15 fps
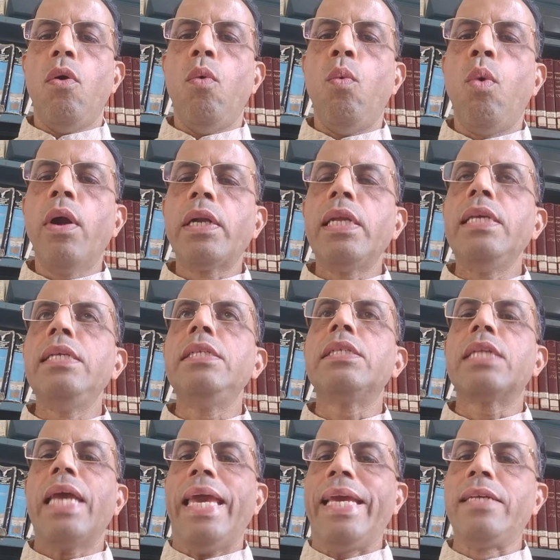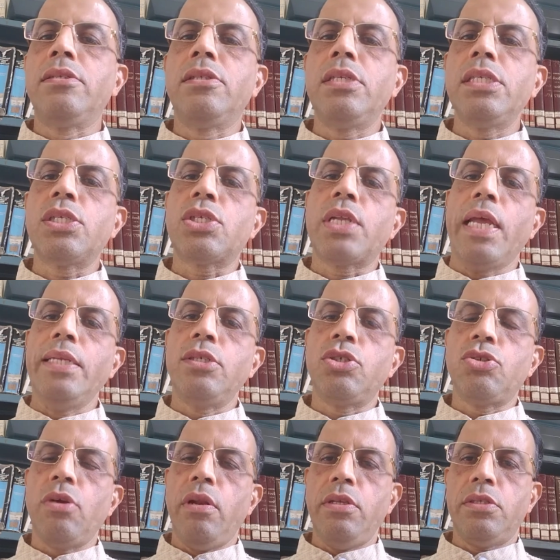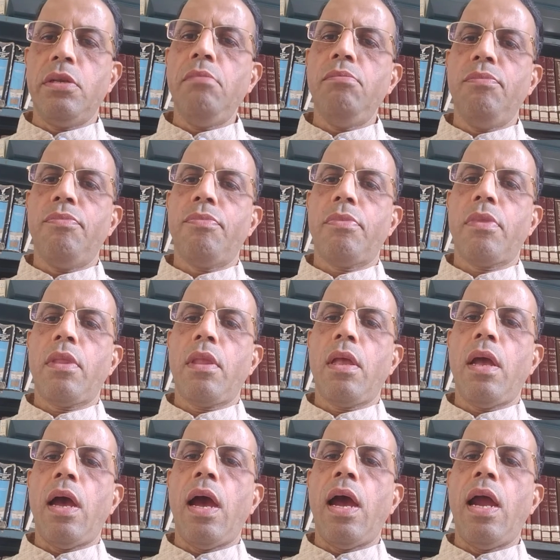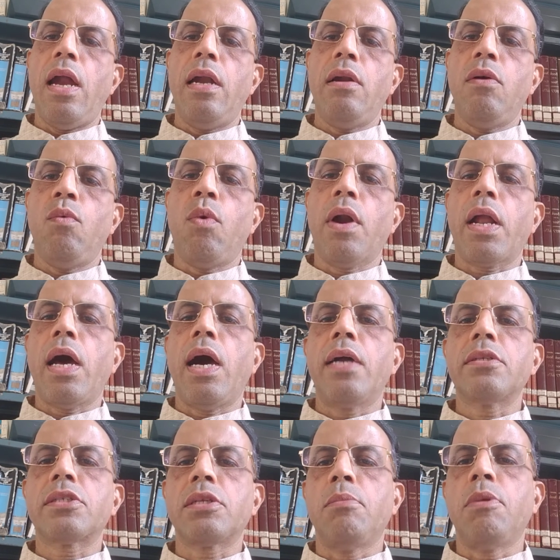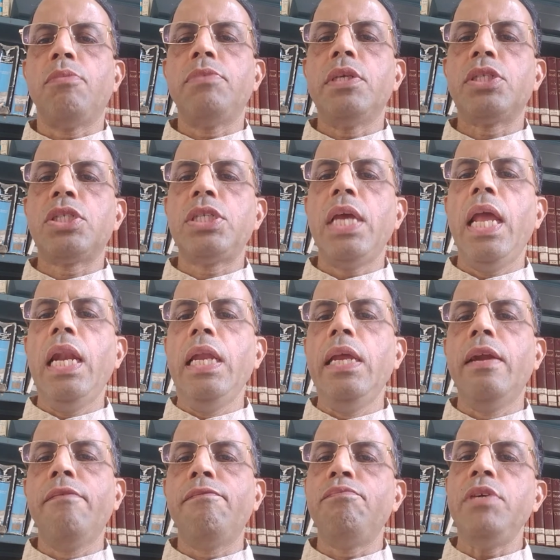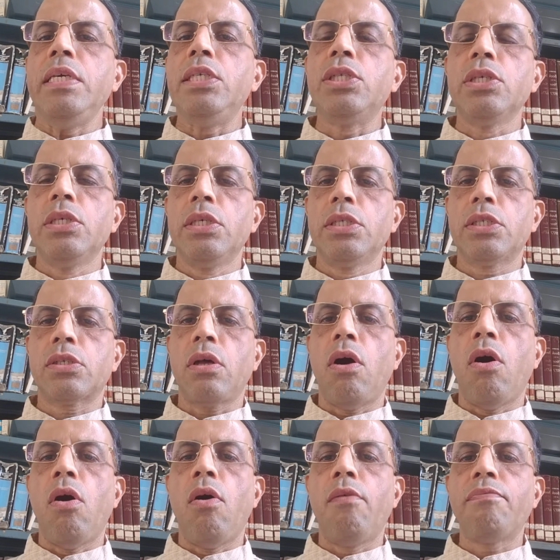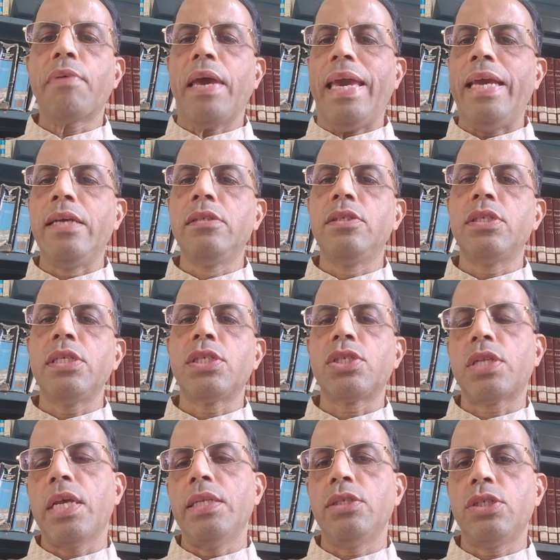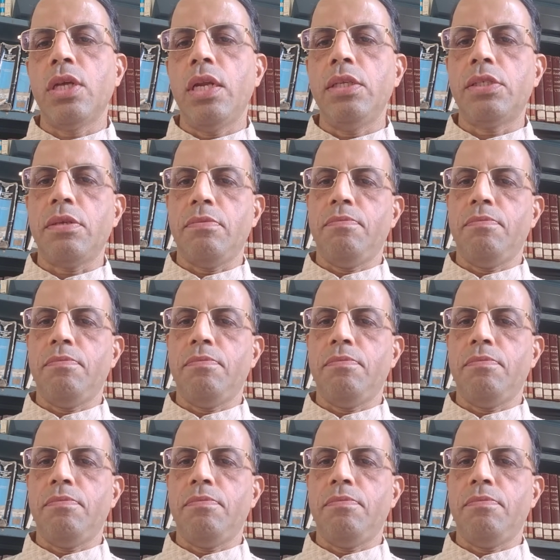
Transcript: what is existentialism and what are some of the salient features of existentialism.